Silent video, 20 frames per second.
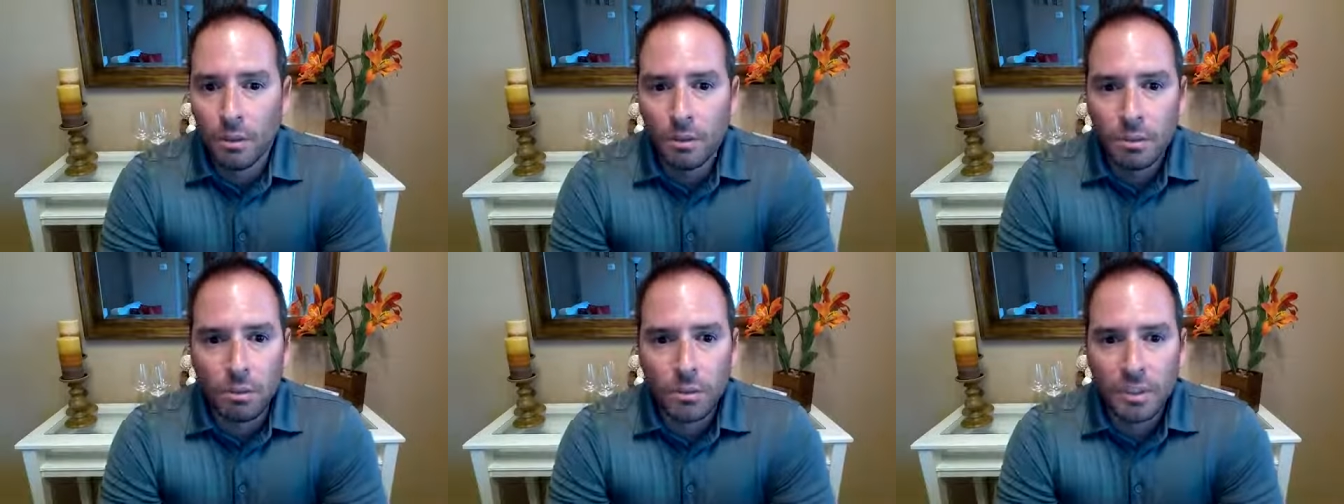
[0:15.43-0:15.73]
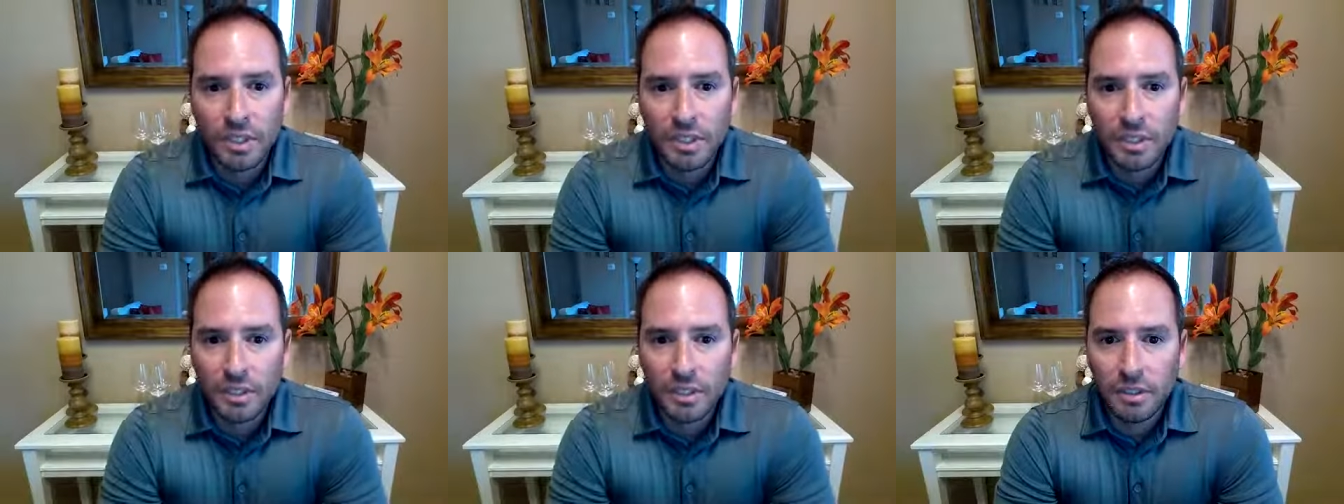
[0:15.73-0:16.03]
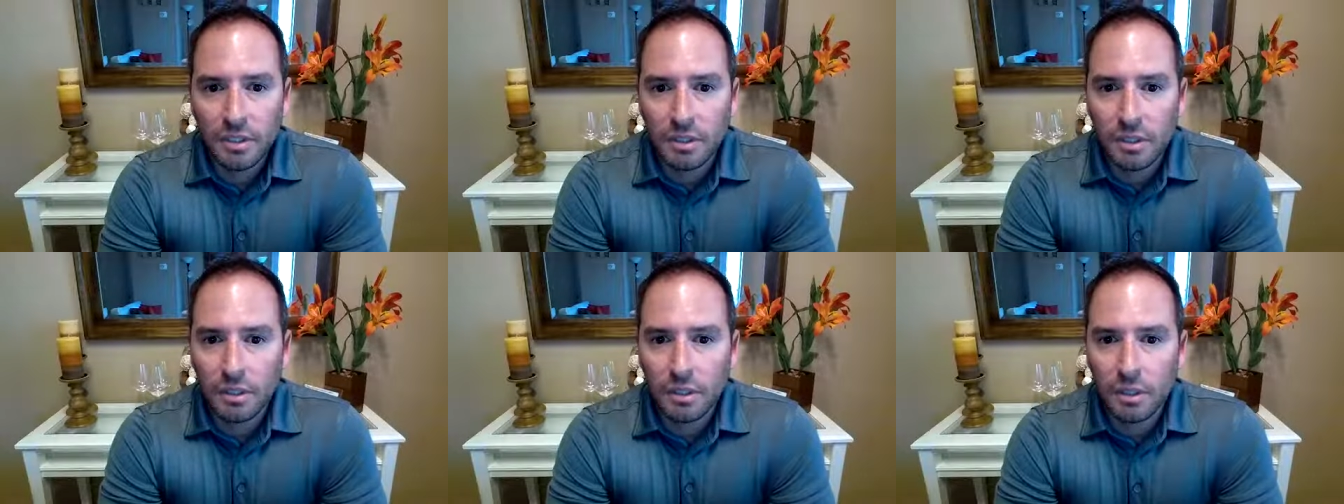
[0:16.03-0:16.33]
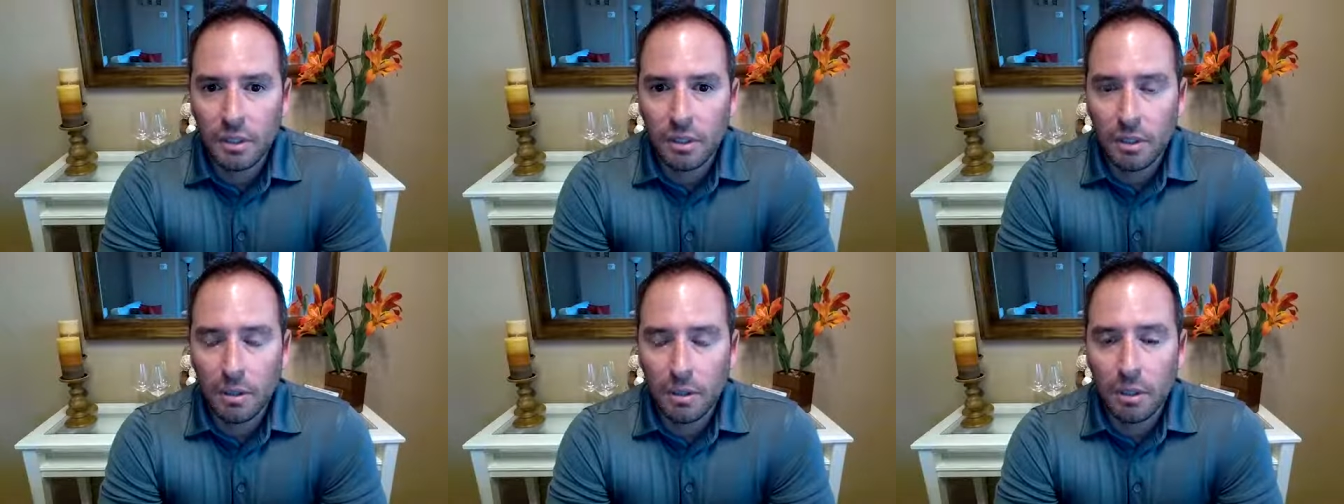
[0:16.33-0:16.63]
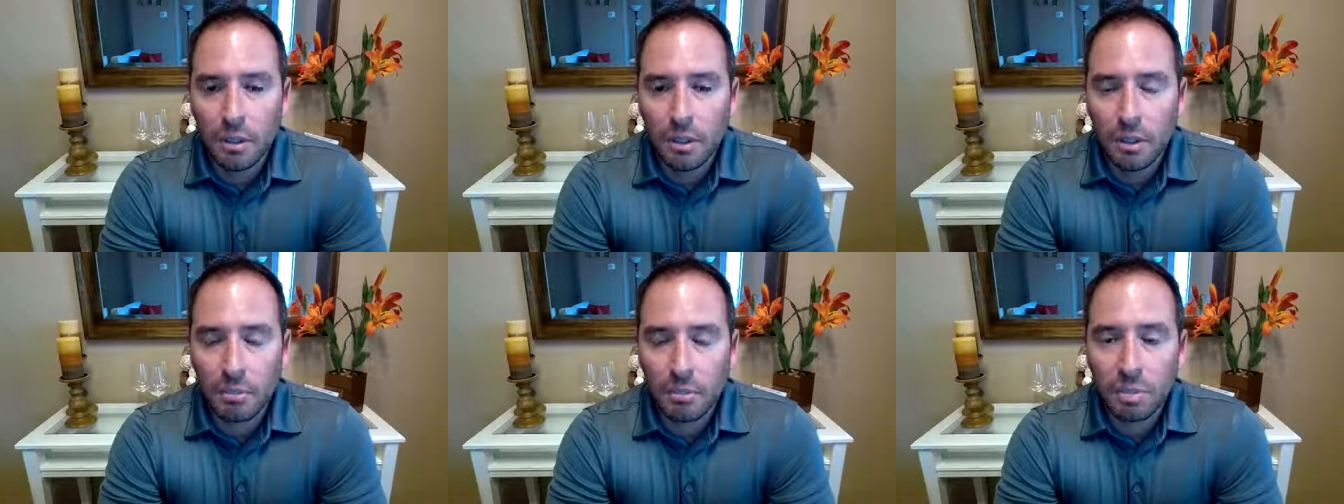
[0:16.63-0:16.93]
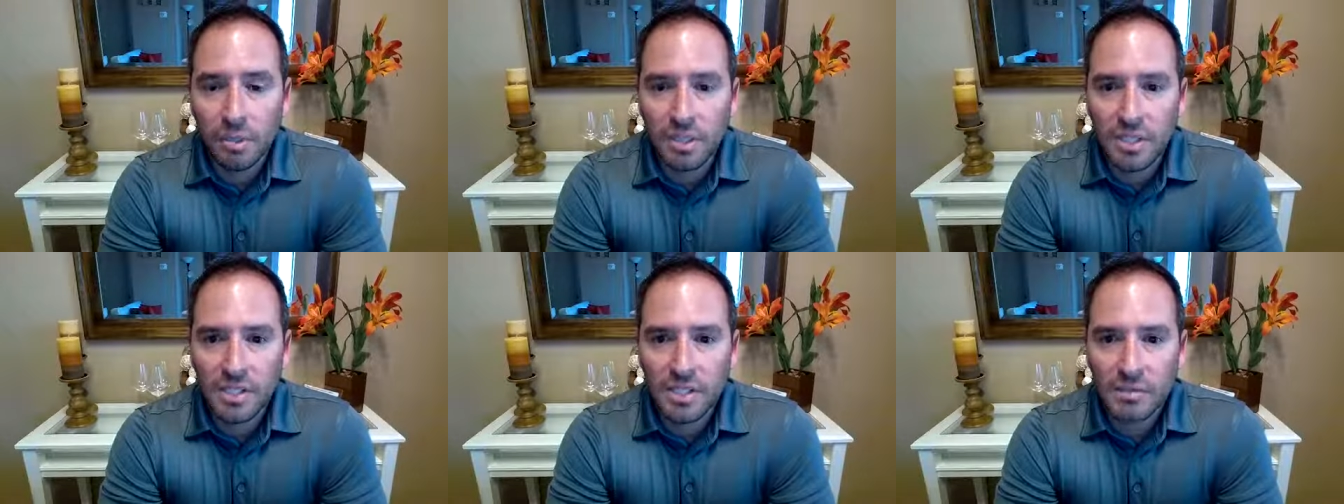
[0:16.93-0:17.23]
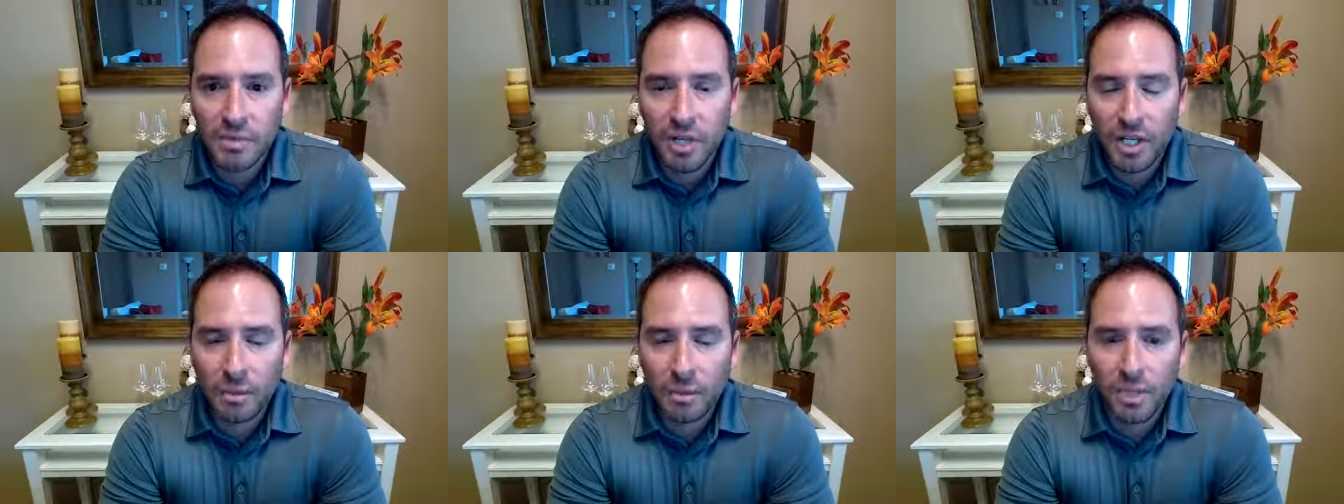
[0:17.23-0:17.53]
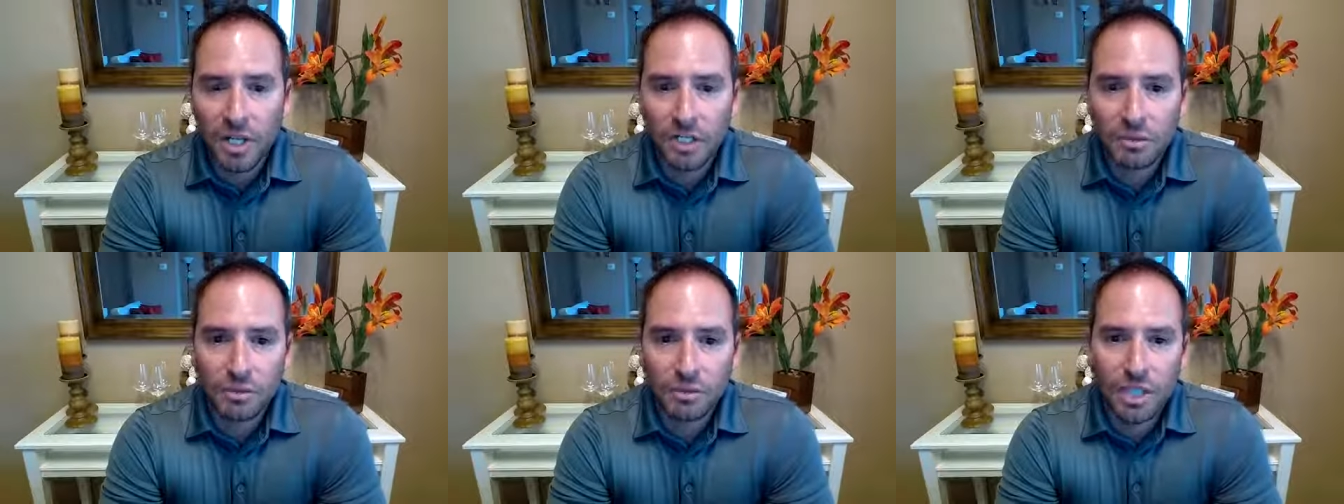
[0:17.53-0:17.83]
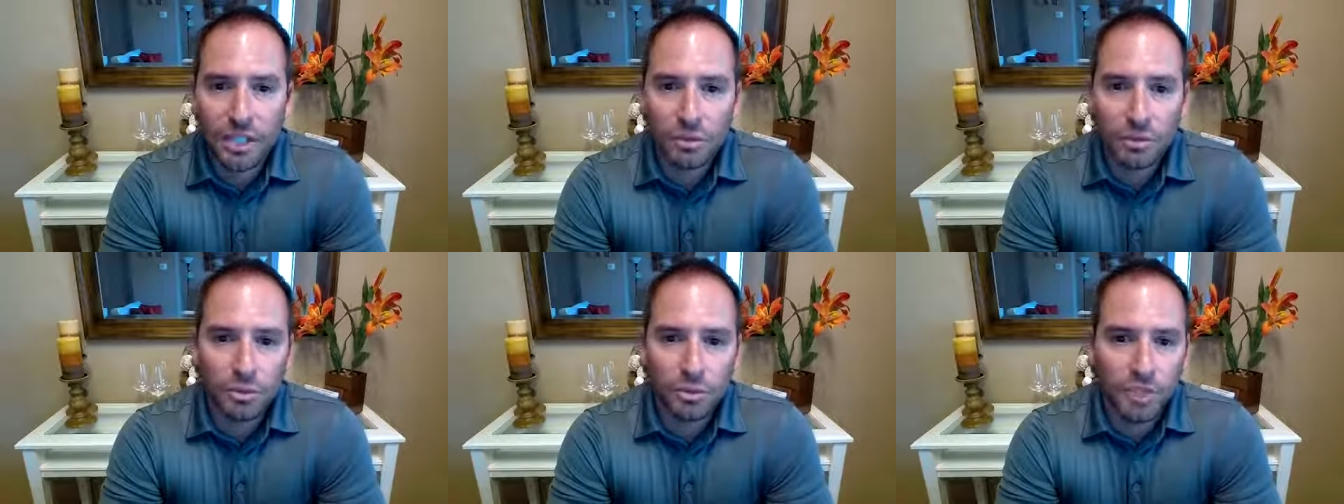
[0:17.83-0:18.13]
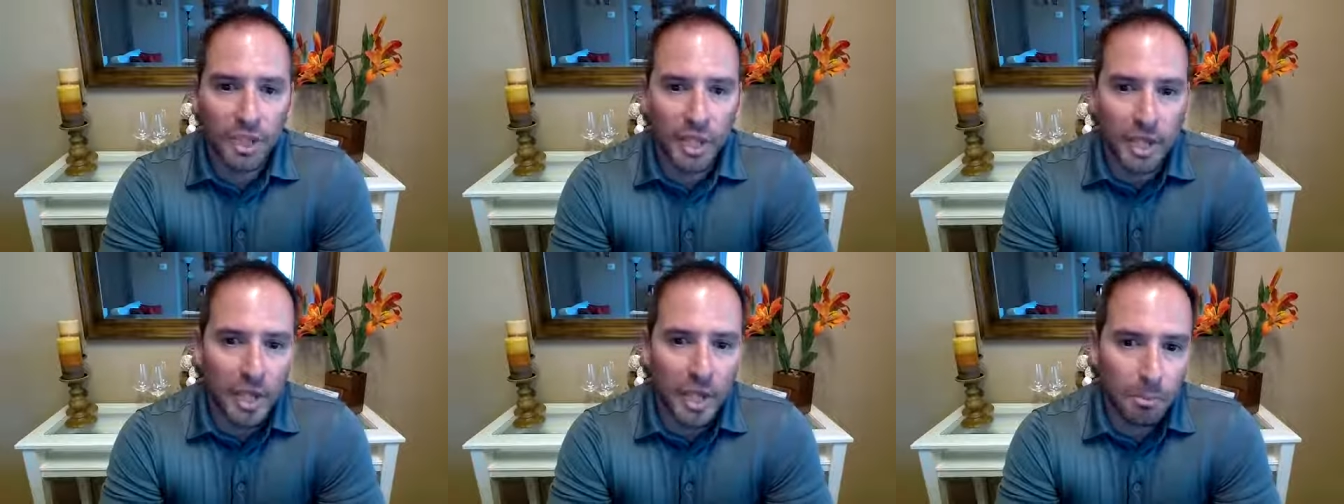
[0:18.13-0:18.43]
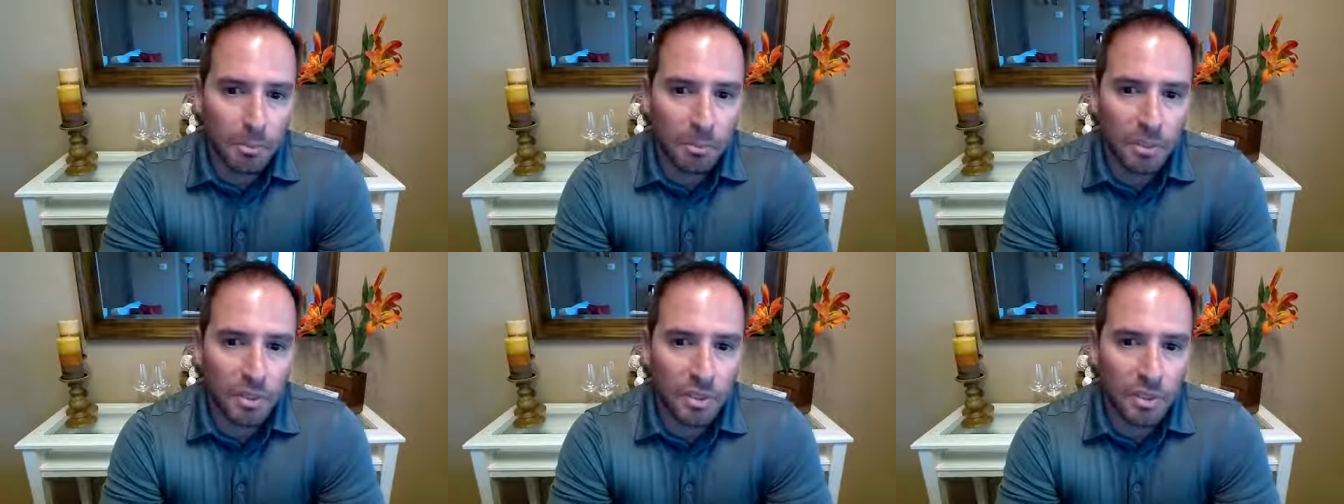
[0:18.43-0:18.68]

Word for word: We uh, please recommend you download the app